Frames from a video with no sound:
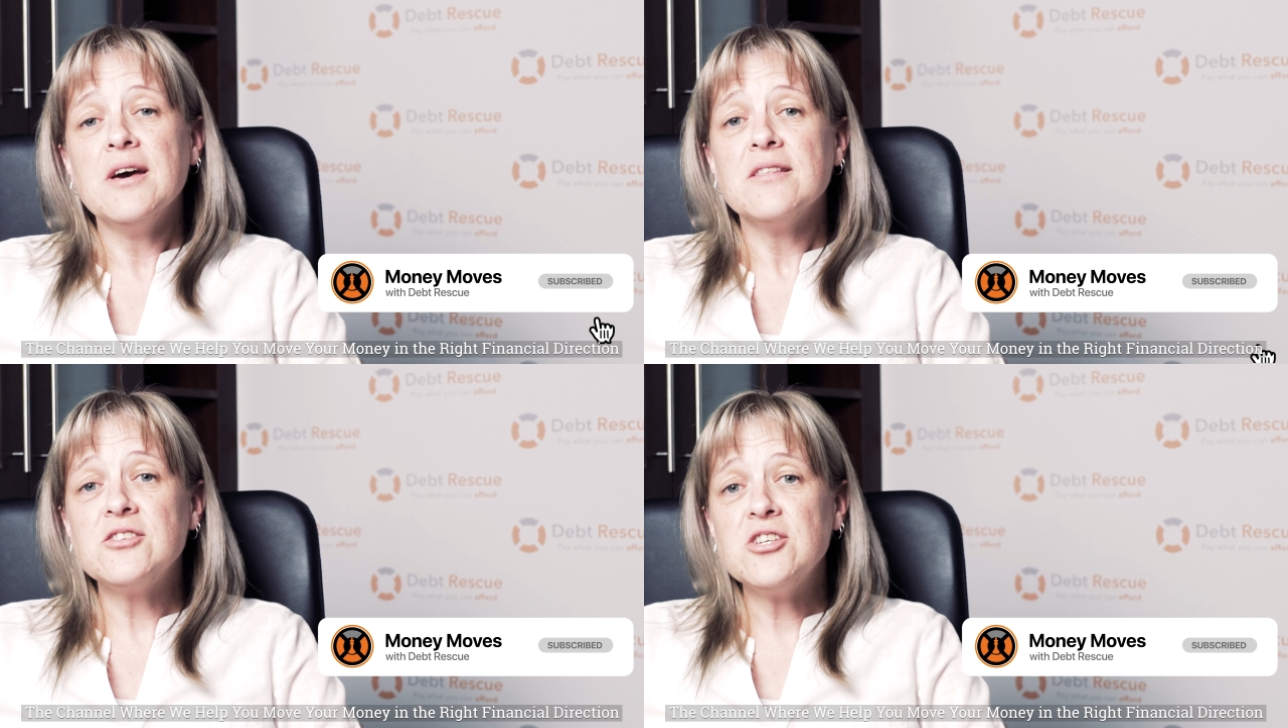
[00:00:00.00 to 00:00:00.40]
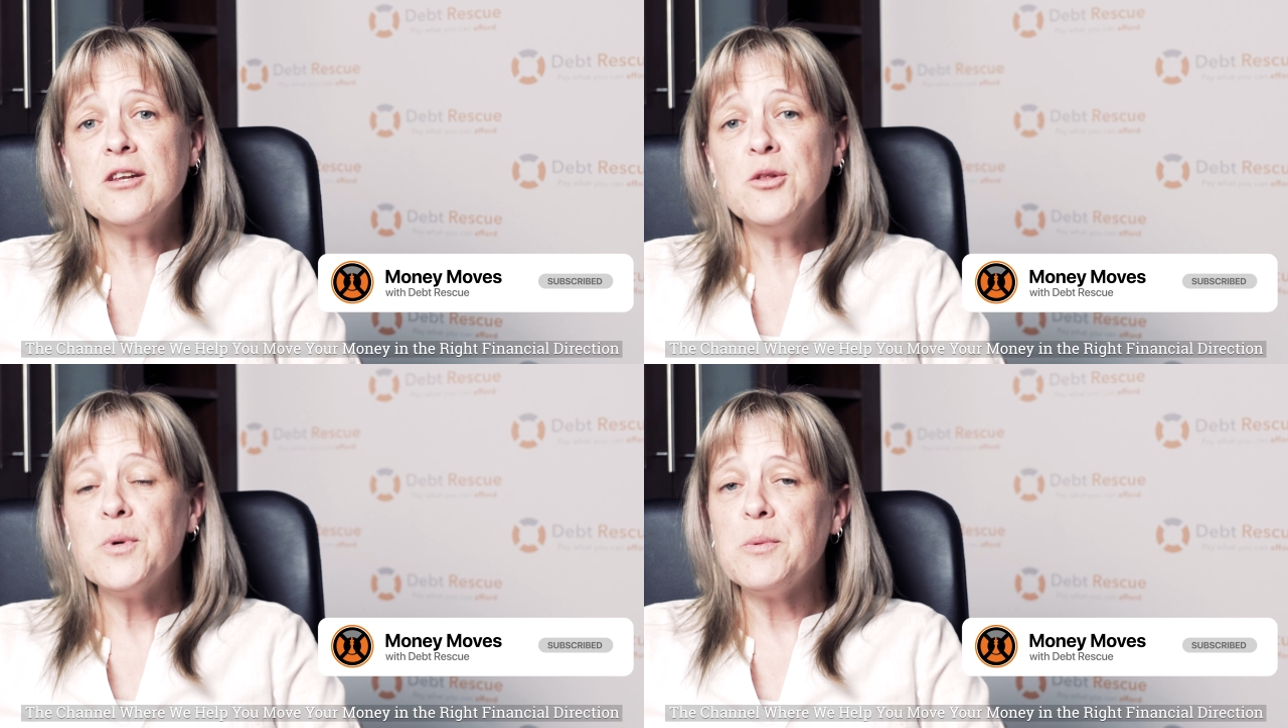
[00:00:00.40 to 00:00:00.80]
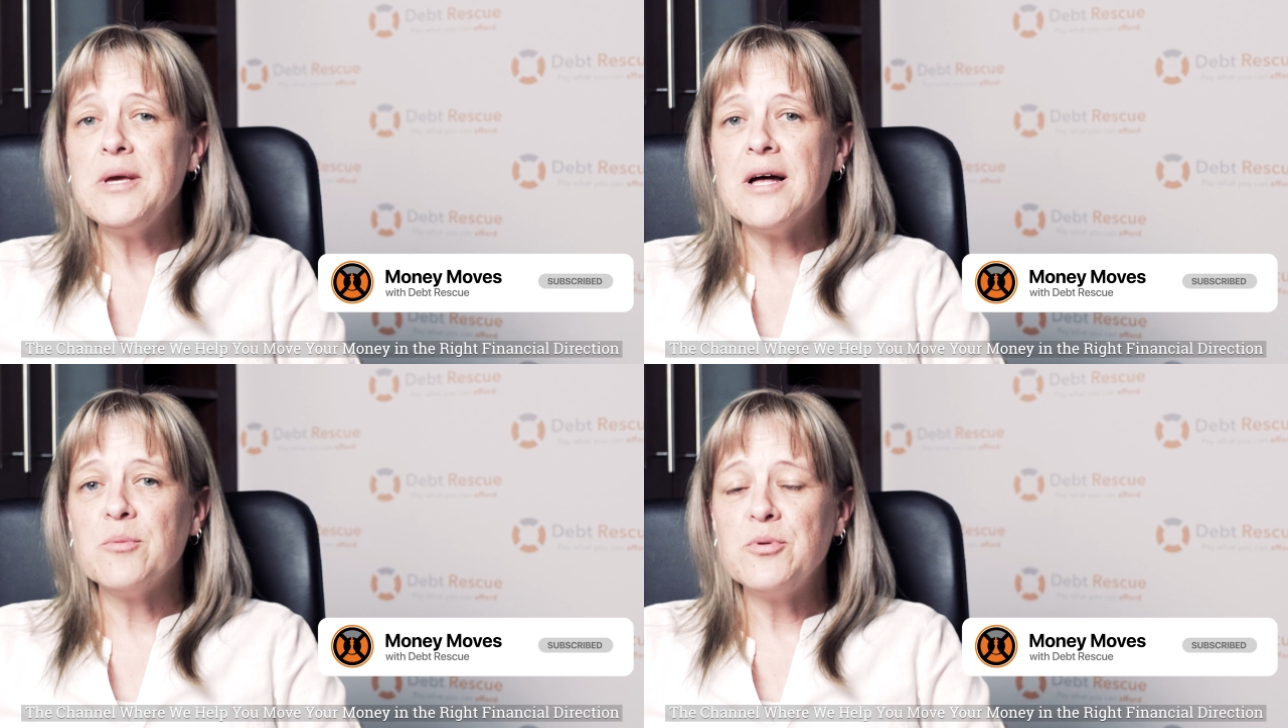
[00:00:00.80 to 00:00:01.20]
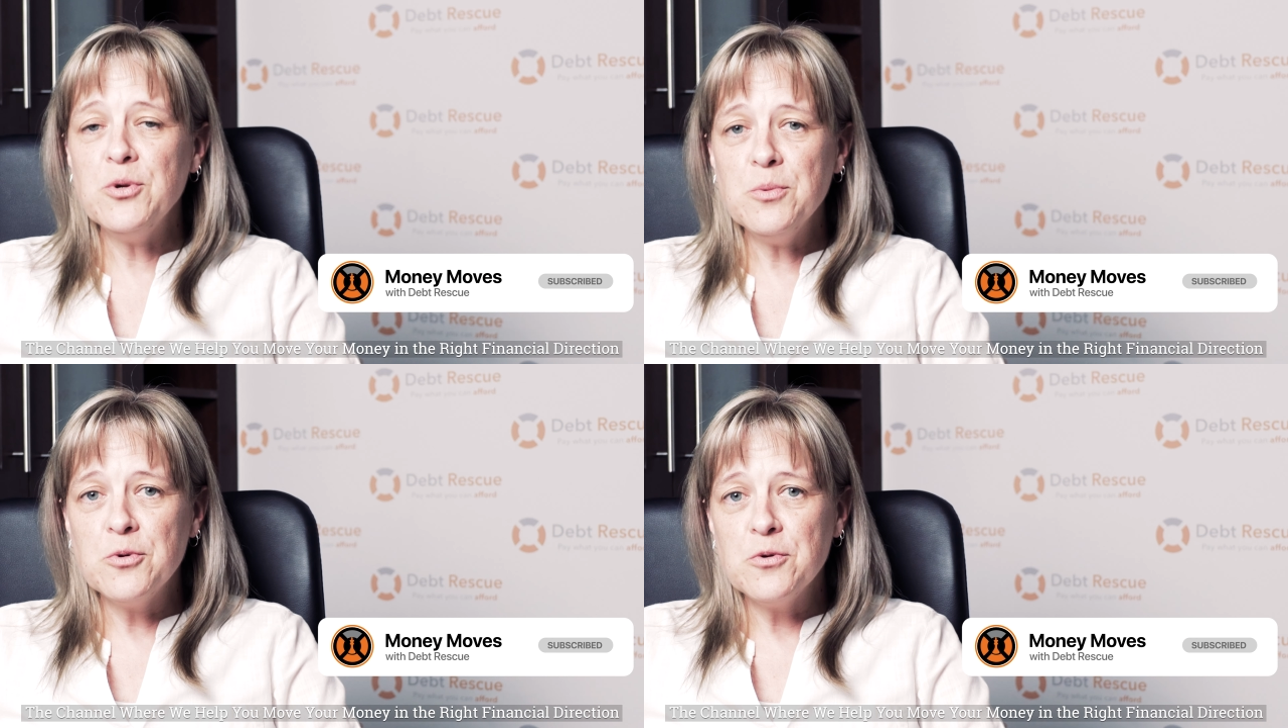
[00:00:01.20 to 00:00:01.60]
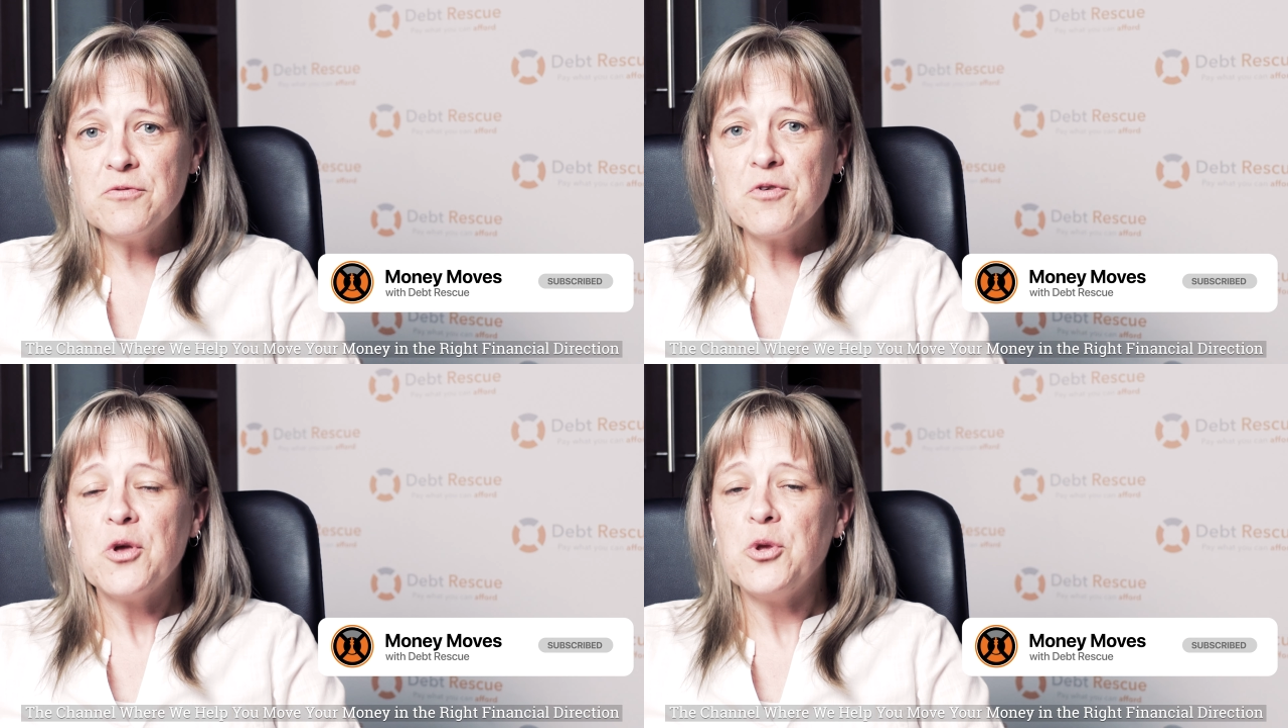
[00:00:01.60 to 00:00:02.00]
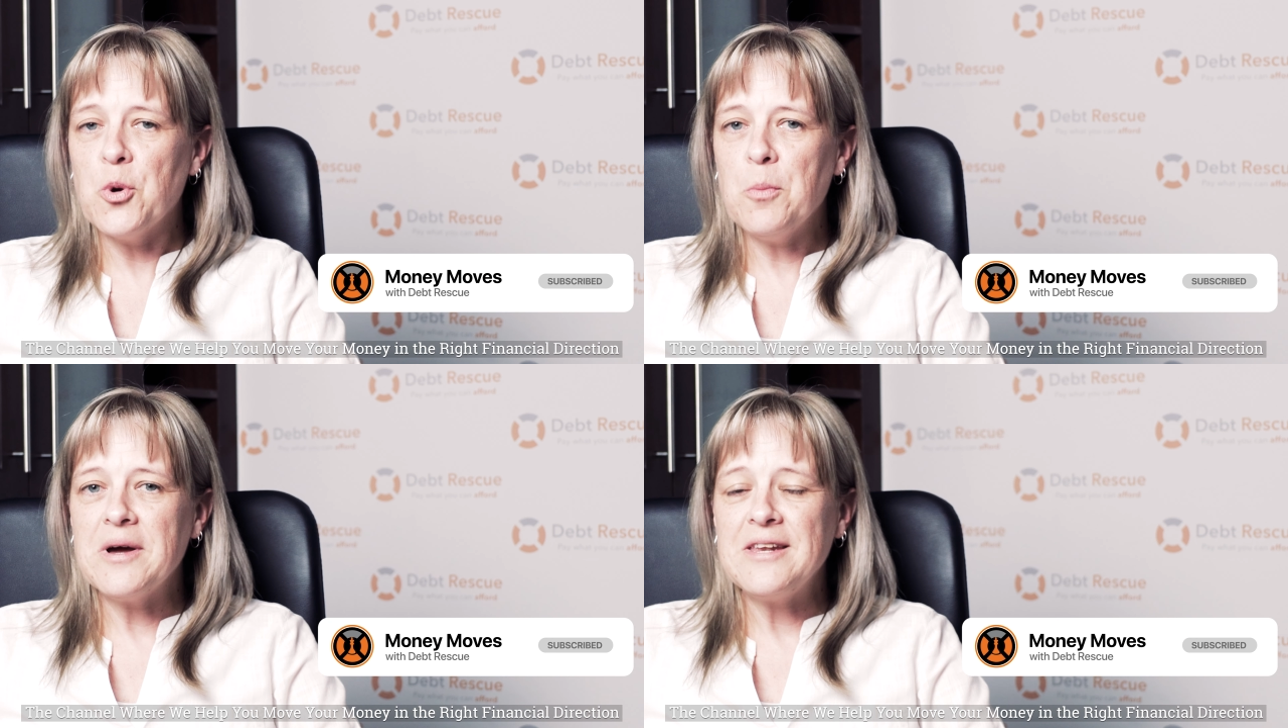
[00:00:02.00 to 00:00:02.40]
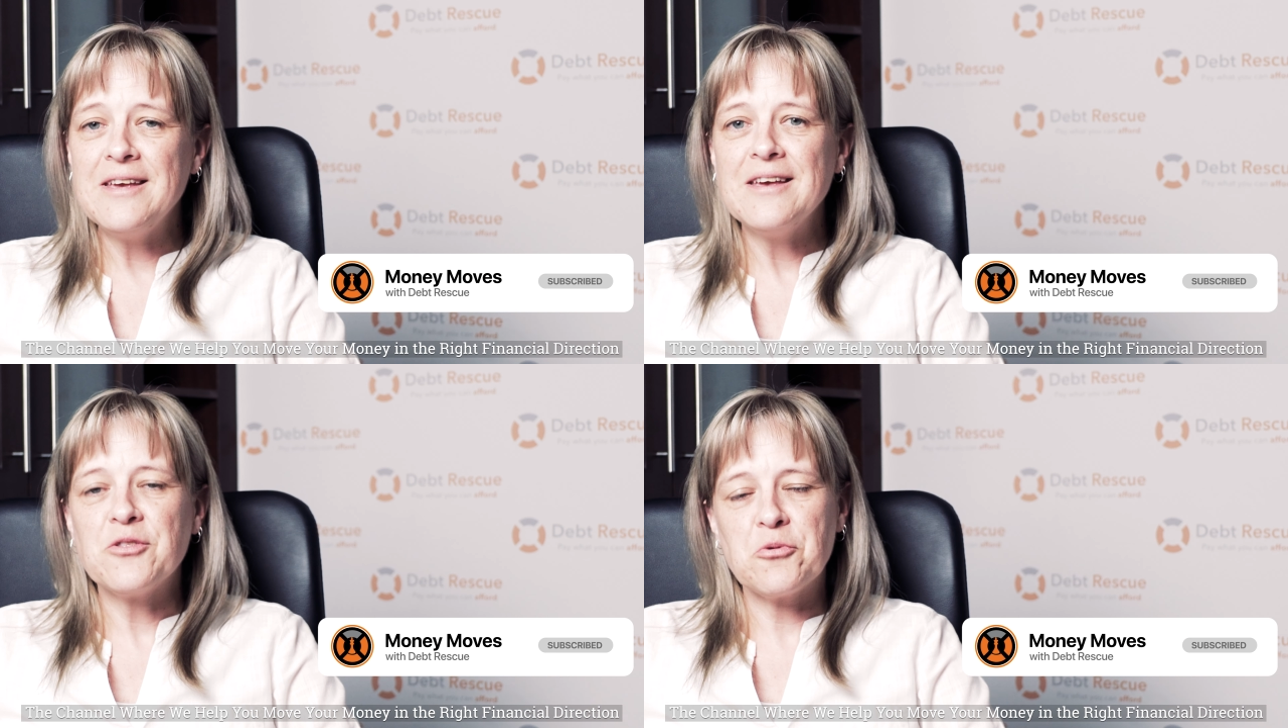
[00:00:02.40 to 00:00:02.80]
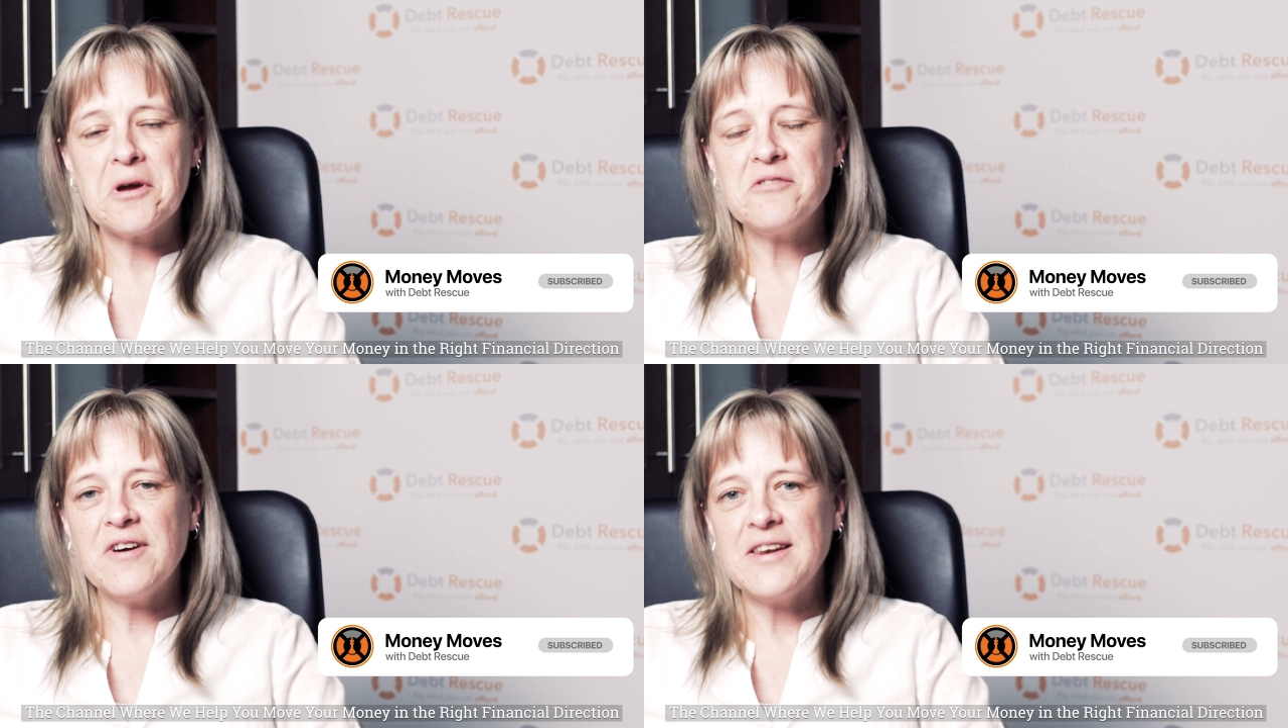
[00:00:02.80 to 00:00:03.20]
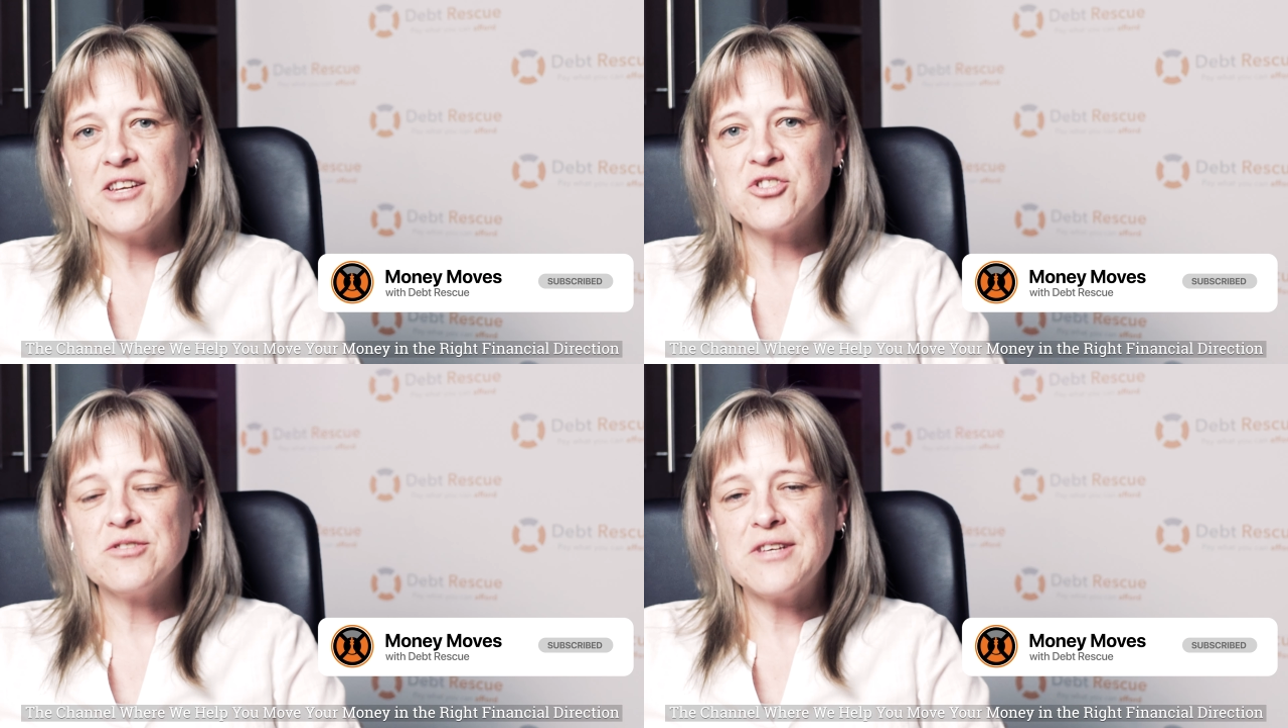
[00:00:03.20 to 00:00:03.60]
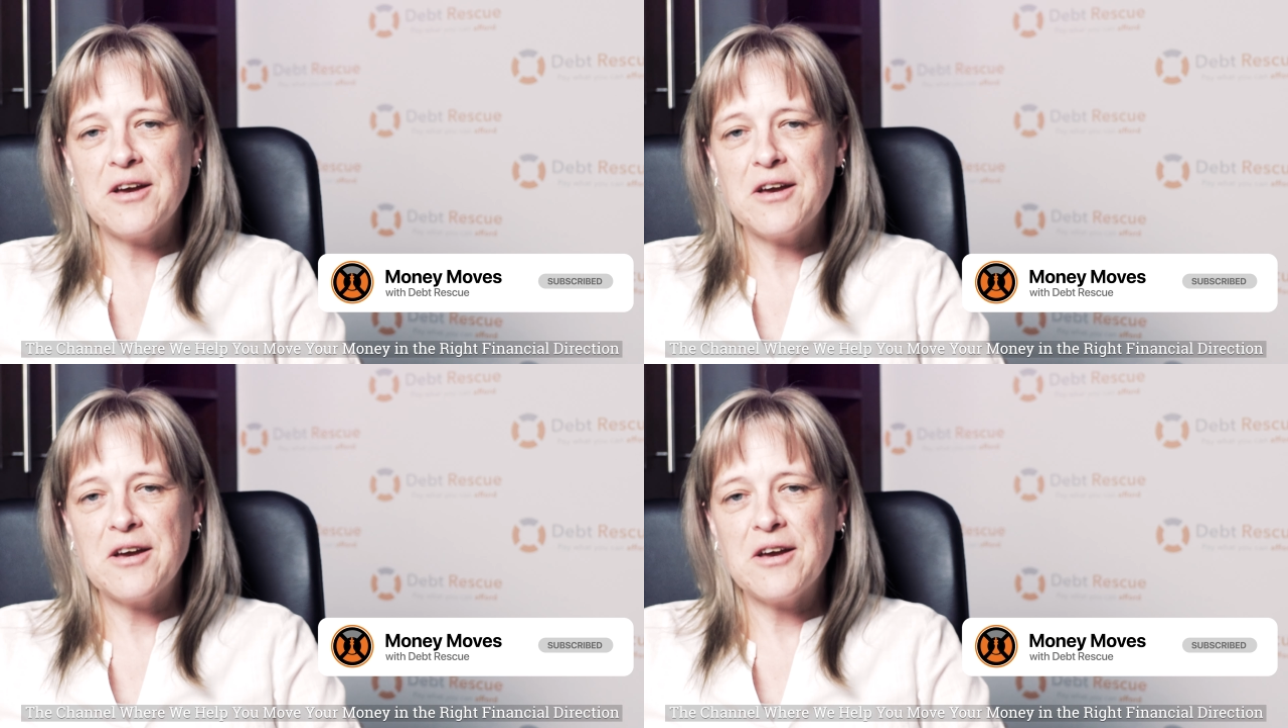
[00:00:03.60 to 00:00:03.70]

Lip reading: the channel where we help you move your money in the right financial